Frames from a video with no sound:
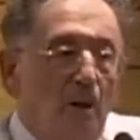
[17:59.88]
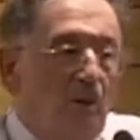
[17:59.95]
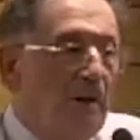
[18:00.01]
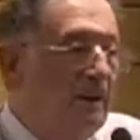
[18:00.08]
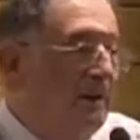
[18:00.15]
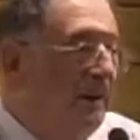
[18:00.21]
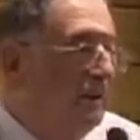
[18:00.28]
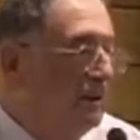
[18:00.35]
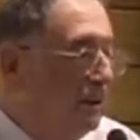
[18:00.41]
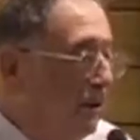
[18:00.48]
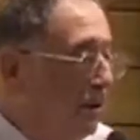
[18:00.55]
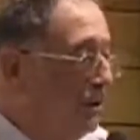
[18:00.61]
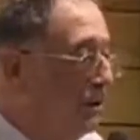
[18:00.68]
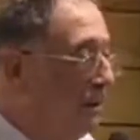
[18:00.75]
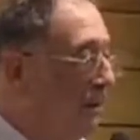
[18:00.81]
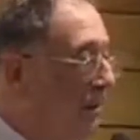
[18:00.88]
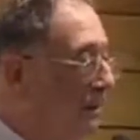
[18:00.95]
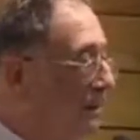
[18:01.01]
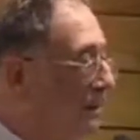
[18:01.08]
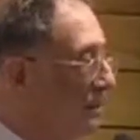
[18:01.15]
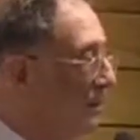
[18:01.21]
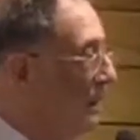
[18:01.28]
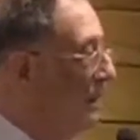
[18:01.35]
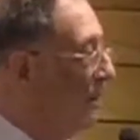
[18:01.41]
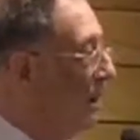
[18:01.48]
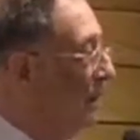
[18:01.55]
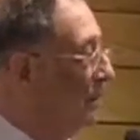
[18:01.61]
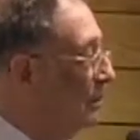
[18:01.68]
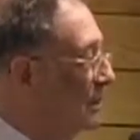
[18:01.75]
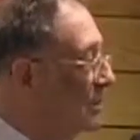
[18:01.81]
When they talk about the
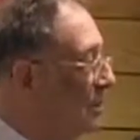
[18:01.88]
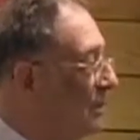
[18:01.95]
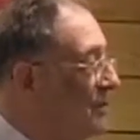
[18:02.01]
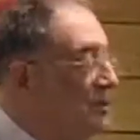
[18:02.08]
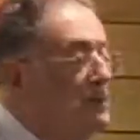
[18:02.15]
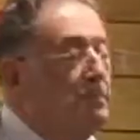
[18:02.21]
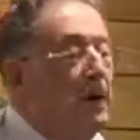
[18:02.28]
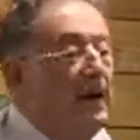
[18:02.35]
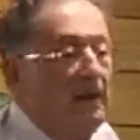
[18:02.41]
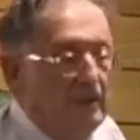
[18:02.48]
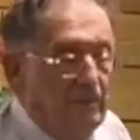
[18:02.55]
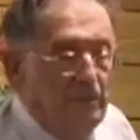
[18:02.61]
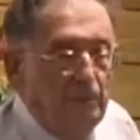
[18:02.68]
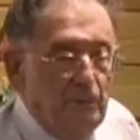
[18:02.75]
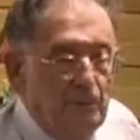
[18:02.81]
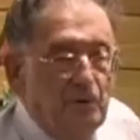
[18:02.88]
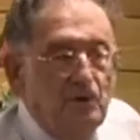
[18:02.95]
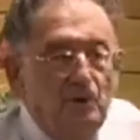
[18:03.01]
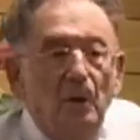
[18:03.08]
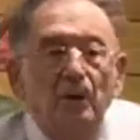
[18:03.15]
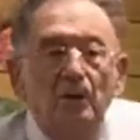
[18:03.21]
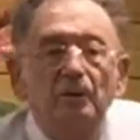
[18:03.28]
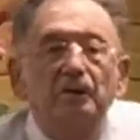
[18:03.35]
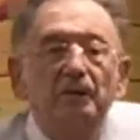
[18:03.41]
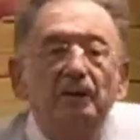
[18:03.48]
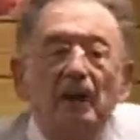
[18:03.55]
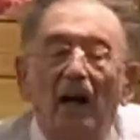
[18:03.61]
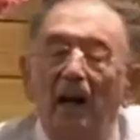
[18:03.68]
reconquest of Spain, which is one of the